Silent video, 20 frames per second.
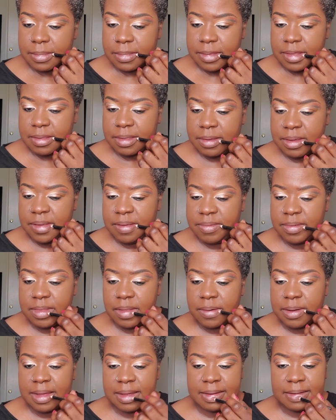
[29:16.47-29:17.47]
So even
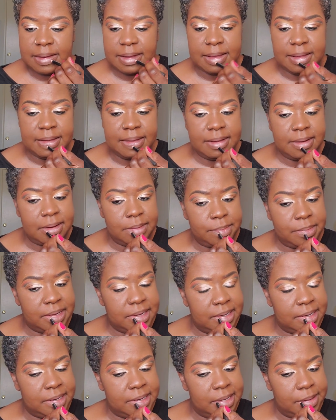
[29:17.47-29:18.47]
though I lined
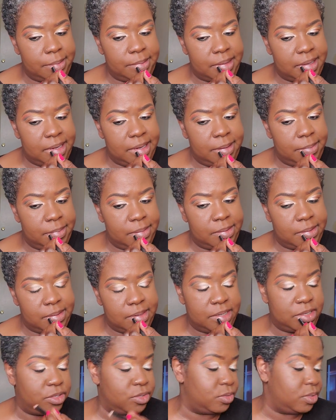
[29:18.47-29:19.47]
my lips, I am
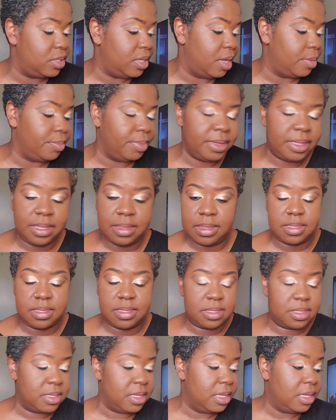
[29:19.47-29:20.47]
going to yet blend
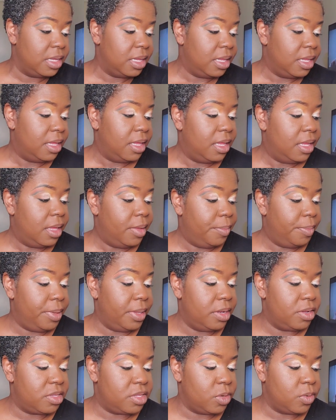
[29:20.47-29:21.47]
this
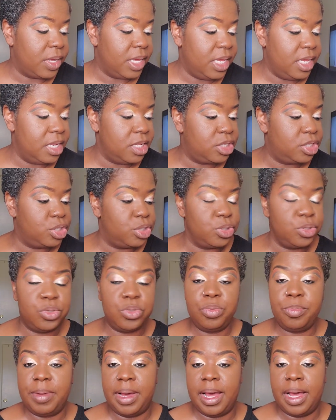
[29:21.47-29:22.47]
pencil
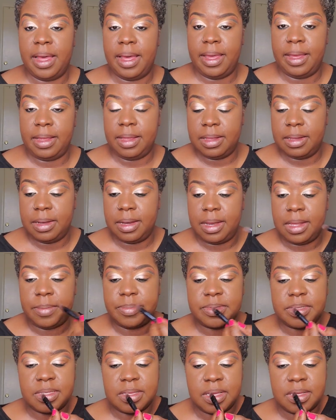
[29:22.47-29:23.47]
into my
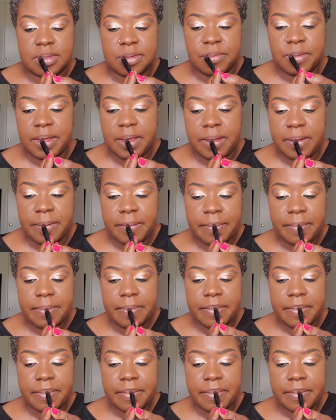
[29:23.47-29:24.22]
lips as well.